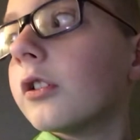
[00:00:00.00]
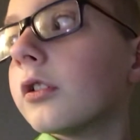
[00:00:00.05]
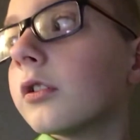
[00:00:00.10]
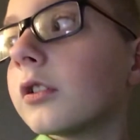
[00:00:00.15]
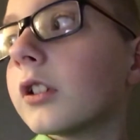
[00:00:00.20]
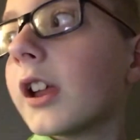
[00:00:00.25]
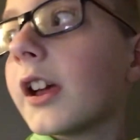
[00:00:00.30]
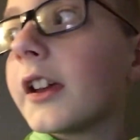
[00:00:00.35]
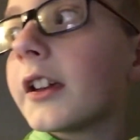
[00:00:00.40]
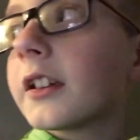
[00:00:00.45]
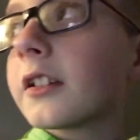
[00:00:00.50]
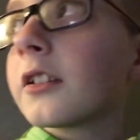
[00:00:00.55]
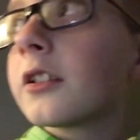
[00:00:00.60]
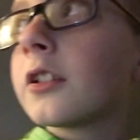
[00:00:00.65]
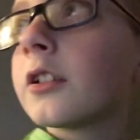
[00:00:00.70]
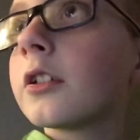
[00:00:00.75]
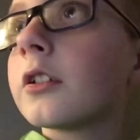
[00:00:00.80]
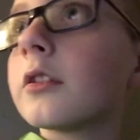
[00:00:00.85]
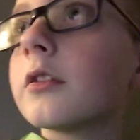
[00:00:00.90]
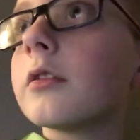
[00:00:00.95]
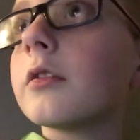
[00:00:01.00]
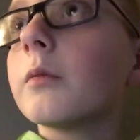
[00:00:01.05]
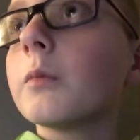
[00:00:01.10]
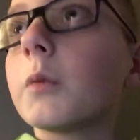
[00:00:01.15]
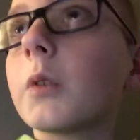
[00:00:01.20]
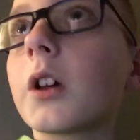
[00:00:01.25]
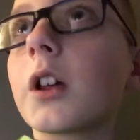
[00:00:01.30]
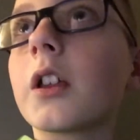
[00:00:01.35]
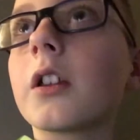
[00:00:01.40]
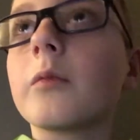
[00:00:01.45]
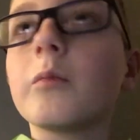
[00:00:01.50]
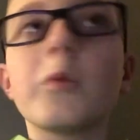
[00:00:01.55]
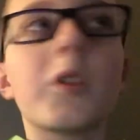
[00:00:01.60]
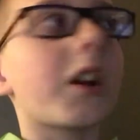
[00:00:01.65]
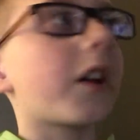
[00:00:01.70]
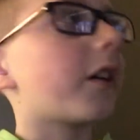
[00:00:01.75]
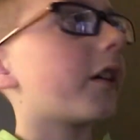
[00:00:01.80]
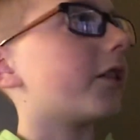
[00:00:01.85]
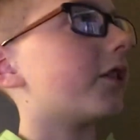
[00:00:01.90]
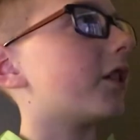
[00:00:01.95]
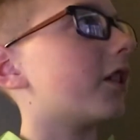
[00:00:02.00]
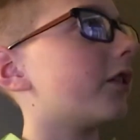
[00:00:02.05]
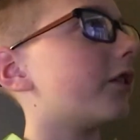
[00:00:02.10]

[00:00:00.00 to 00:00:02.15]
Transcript: like what what I said